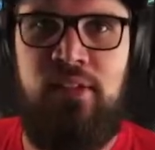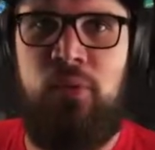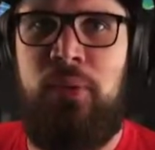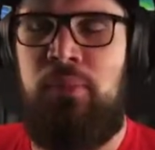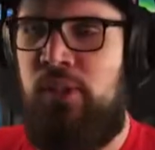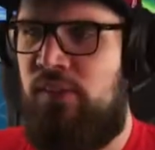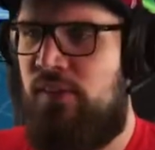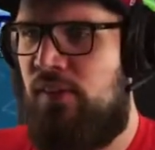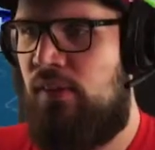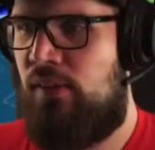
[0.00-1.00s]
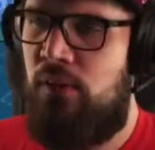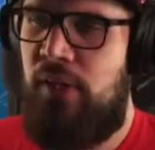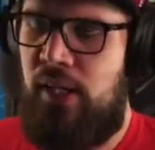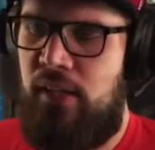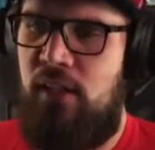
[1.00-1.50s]
equipment. You
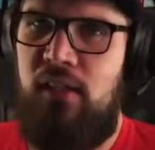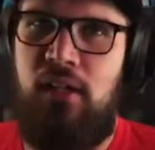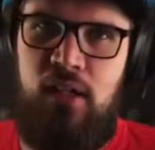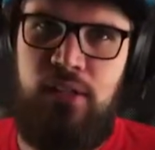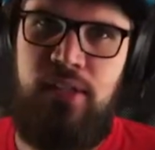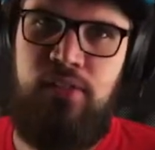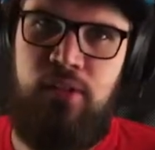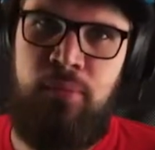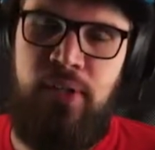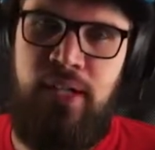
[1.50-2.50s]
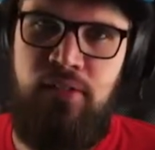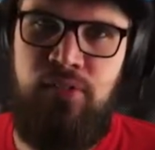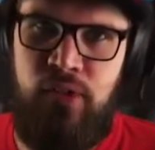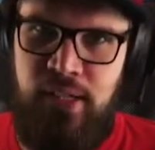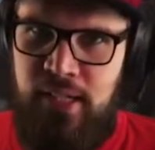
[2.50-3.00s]
can unlock all these upgrades
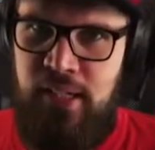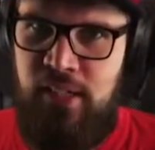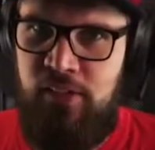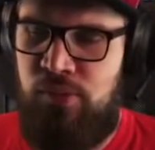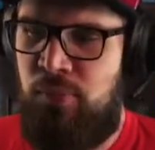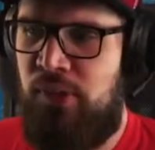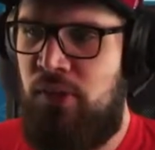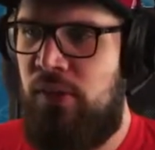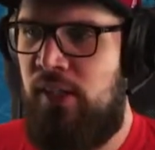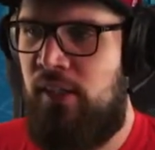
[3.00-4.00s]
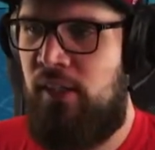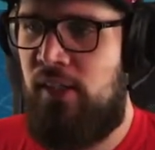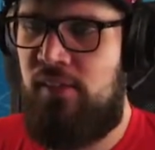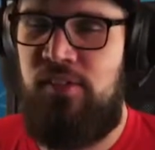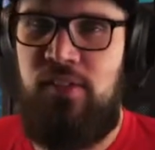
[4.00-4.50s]
for nanites, but you can
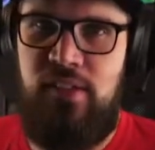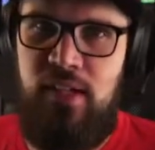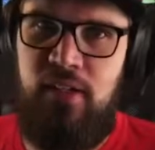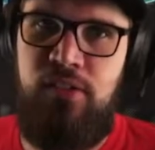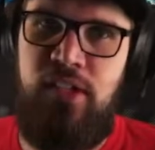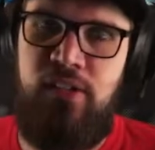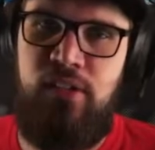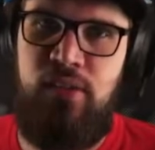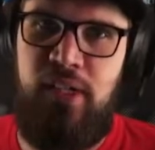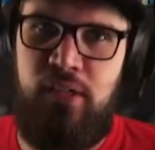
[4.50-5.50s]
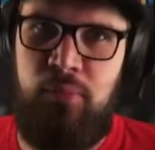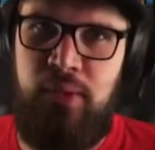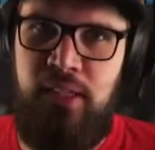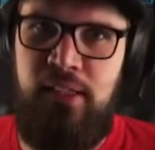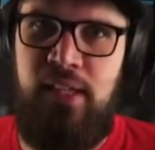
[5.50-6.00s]
unlock this entire section by
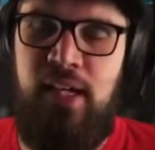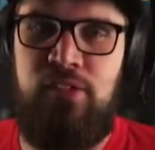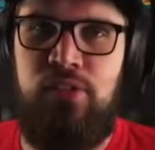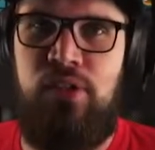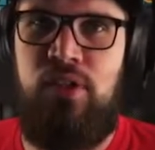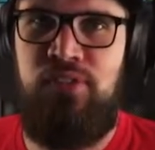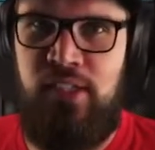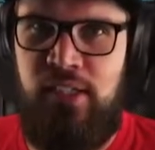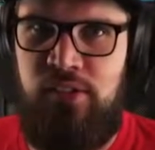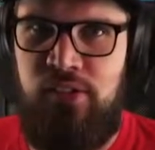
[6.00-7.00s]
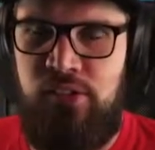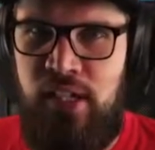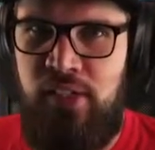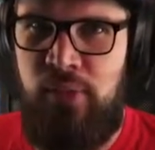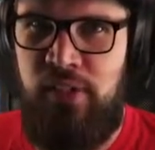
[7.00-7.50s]
completing the Exocraft technician
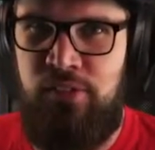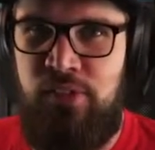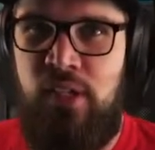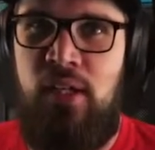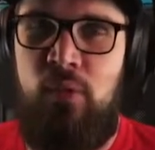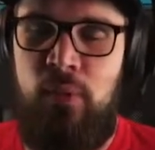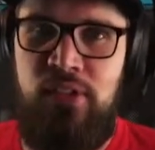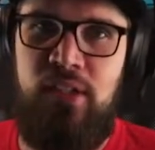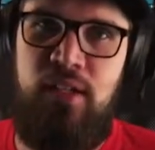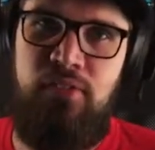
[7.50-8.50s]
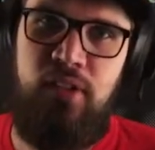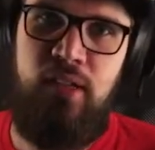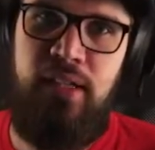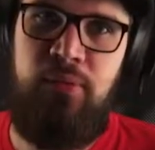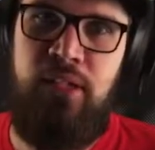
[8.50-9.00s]
side quest, which I'll
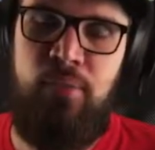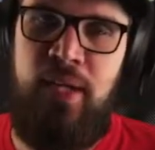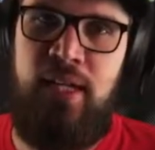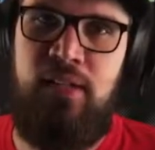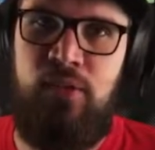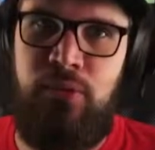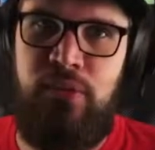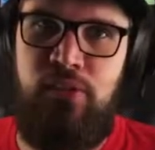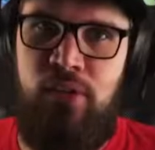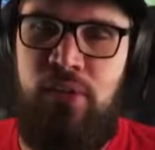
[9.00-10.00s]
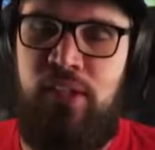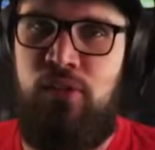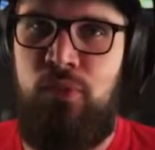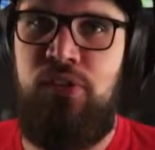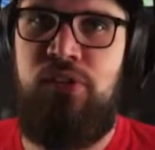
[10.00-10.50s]
definitely recommend in doing so, as
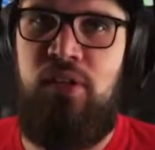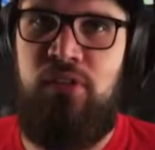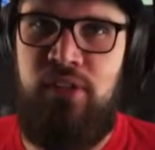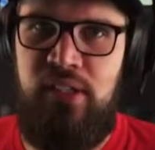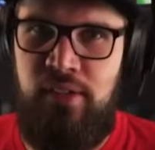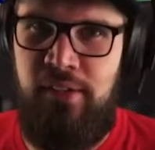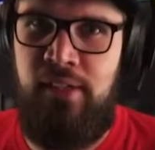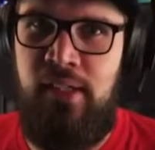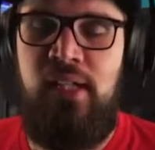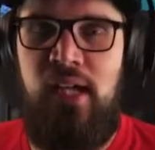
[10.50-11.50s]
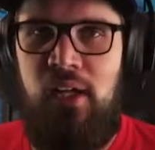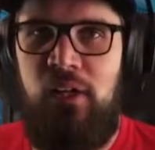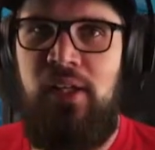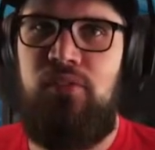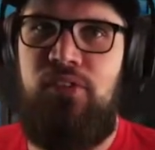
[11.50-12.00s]
it will save you a ton. I'll
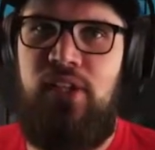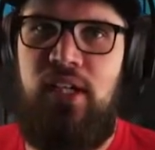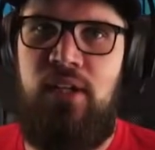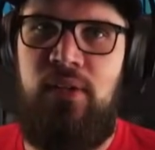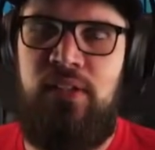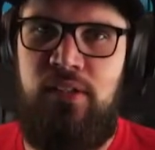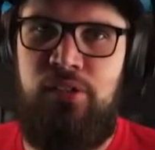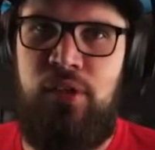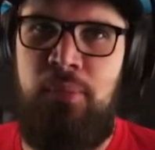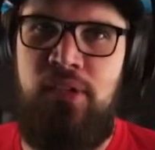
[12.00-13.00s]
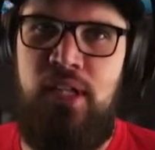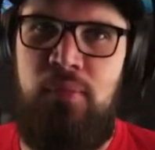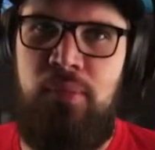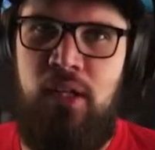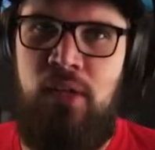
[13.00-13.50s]
link a video in the description
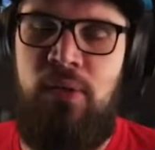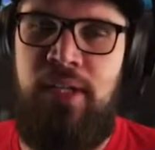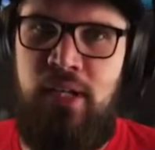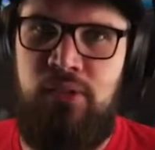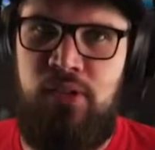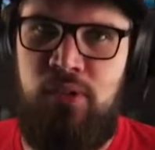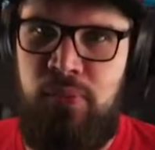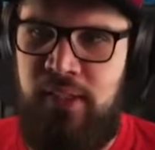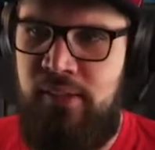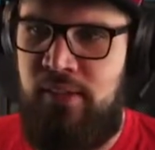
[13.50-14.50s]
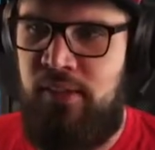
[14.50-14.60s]
down below on how to complete